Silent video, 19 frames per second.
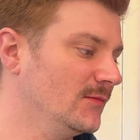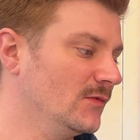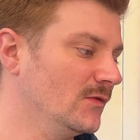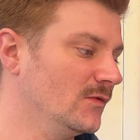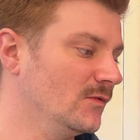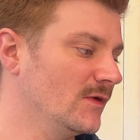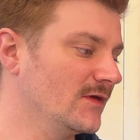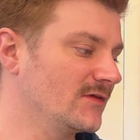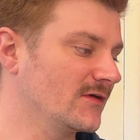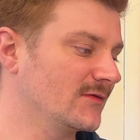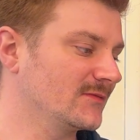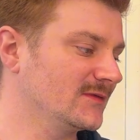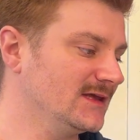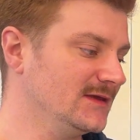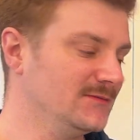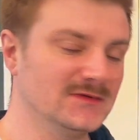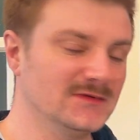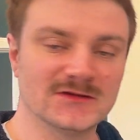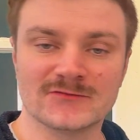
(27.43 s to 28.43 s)
whether I'm
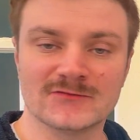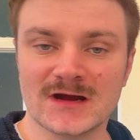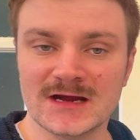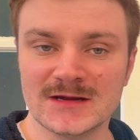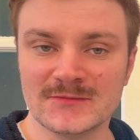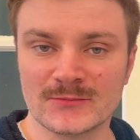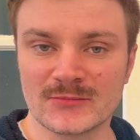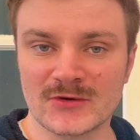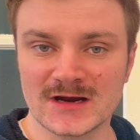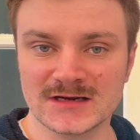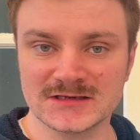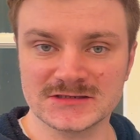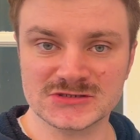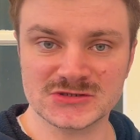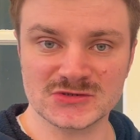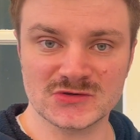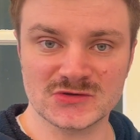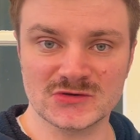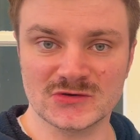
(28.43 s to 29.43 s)
keeping the right
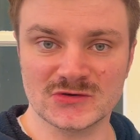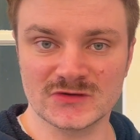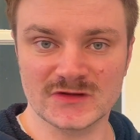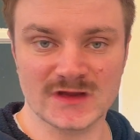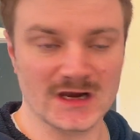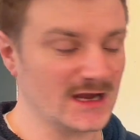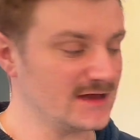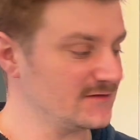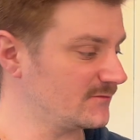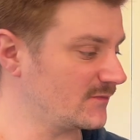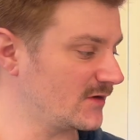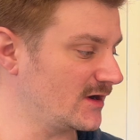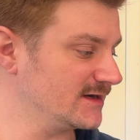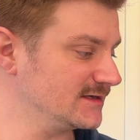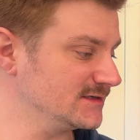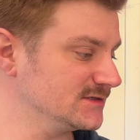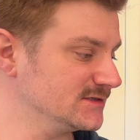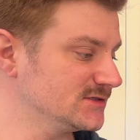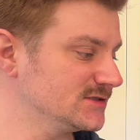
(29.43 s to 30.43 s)
branch or the left
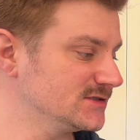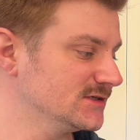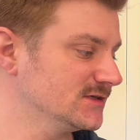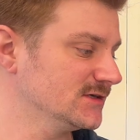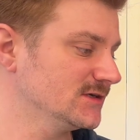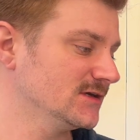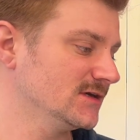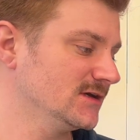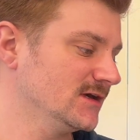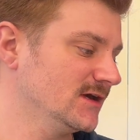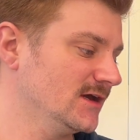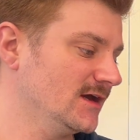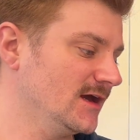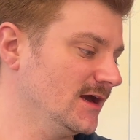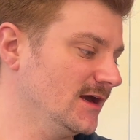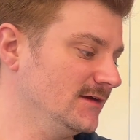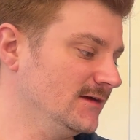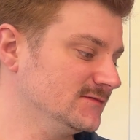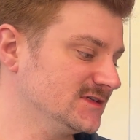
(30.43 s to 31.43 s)
branch.
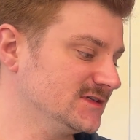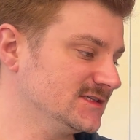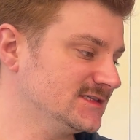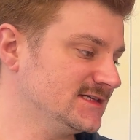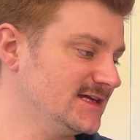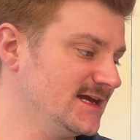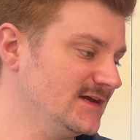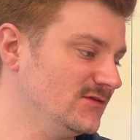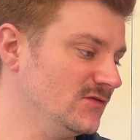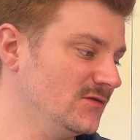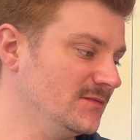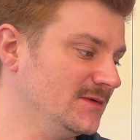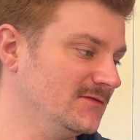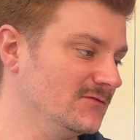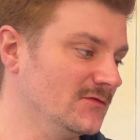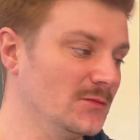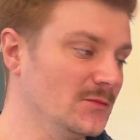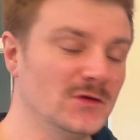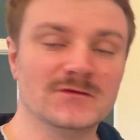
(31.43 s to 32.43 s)
So today we'll be
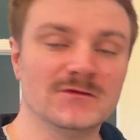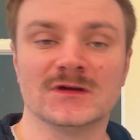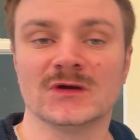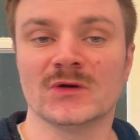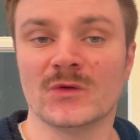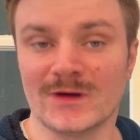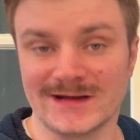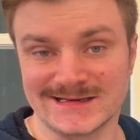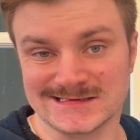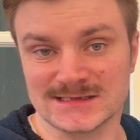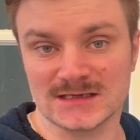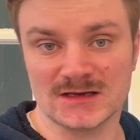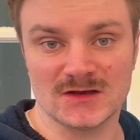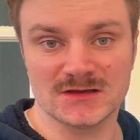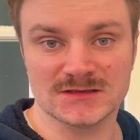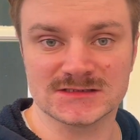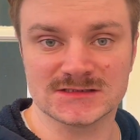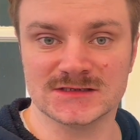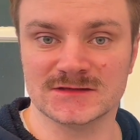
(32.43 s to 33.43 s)
removing quite a
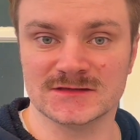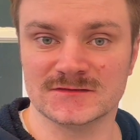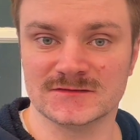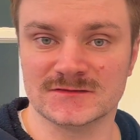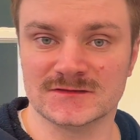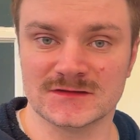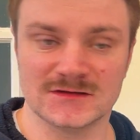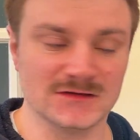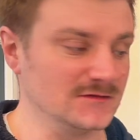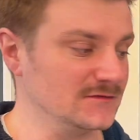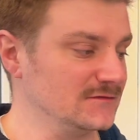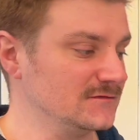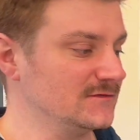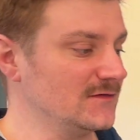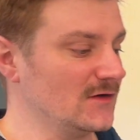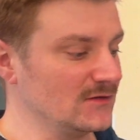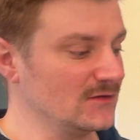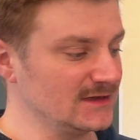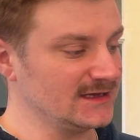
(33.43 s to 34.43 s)
lot of
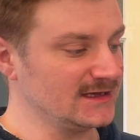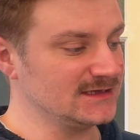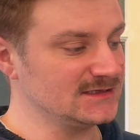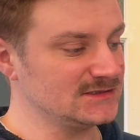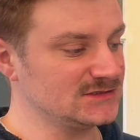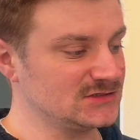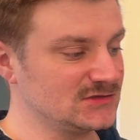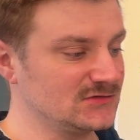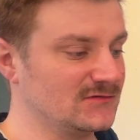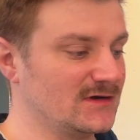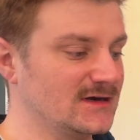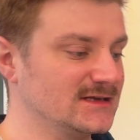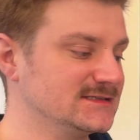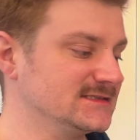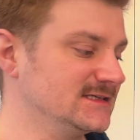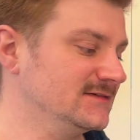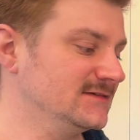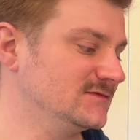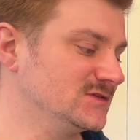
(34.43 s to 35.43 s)
foliage
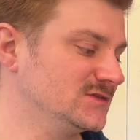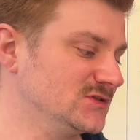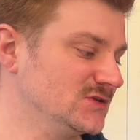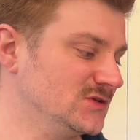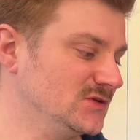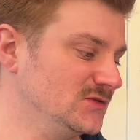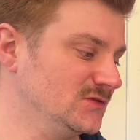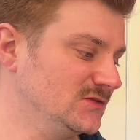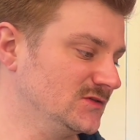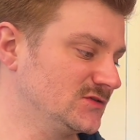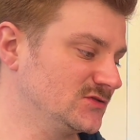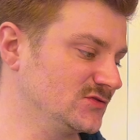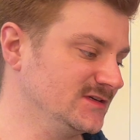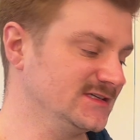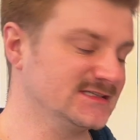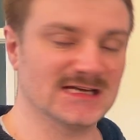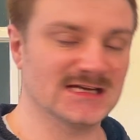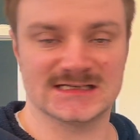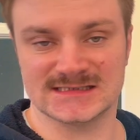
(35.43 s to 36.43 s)
relative to the tree
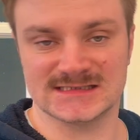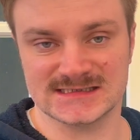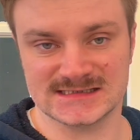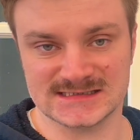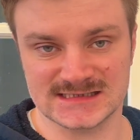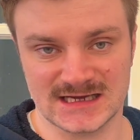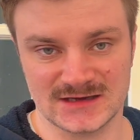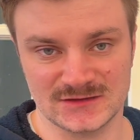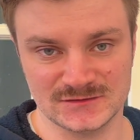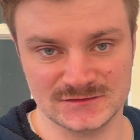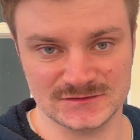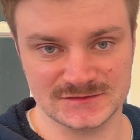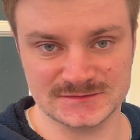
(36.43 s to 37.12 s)
size itself.